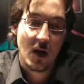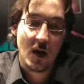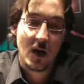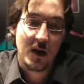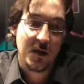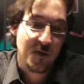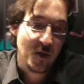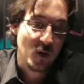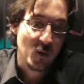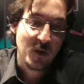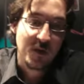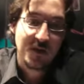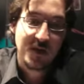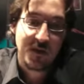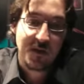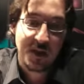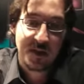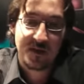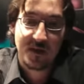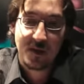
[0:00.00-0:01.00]
Even with
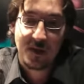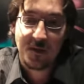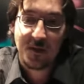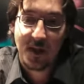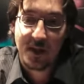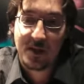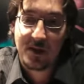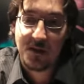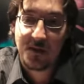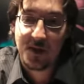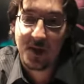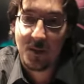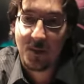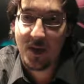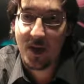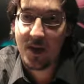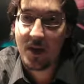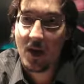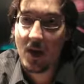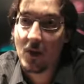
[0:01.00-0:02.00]
DivX certified DVD
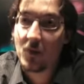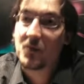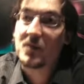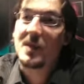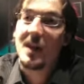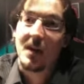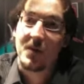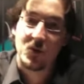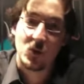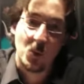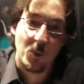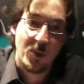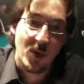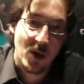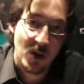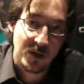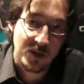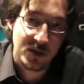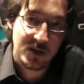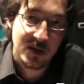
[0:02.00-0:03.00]
player, you still have to
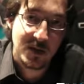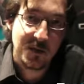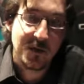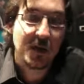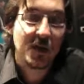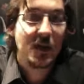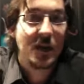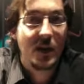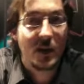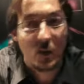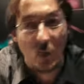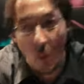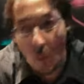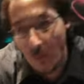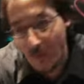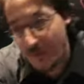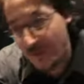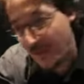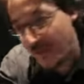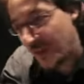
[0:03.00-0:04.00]
burn a DVD to
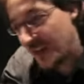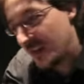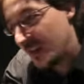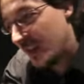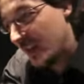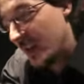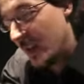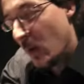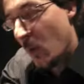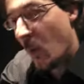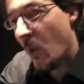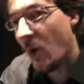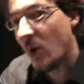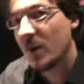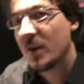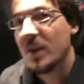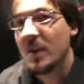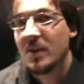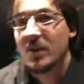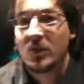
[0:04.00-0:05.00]
physically
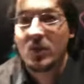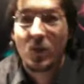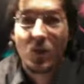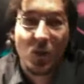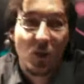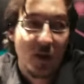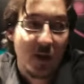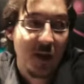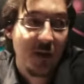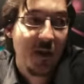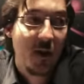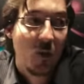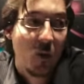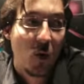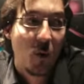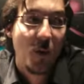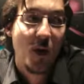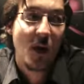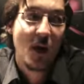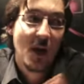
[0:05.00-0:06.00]
walk it to your living
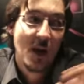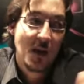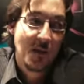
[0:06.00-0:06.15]
room.